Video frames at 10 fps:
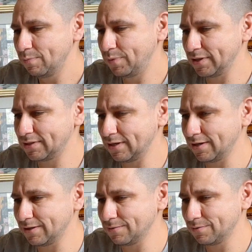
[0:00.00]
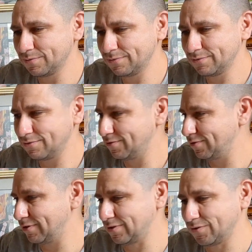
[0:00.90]
But
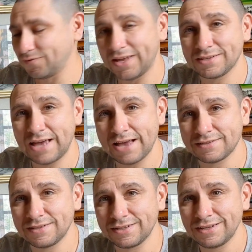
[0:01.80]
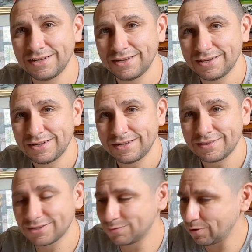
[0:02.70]
this is fantastic.
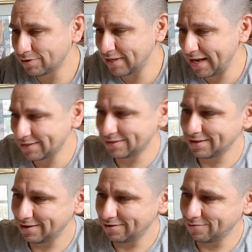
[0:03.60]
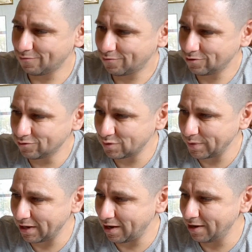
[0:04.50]
The smokestacks used to
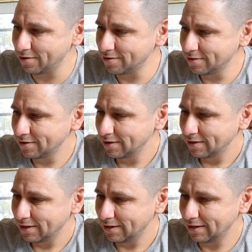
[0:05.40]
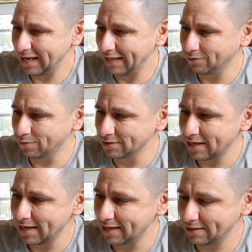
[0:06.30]
be higher, and the ones
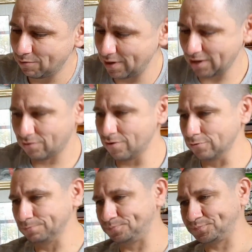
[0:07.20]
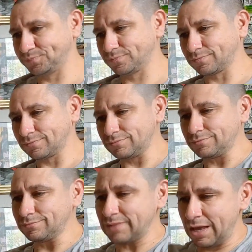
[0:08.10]
I had, they were not chrome.
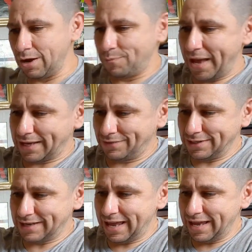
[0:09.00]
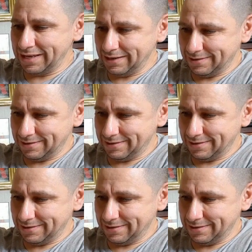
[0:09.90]
Back in the day,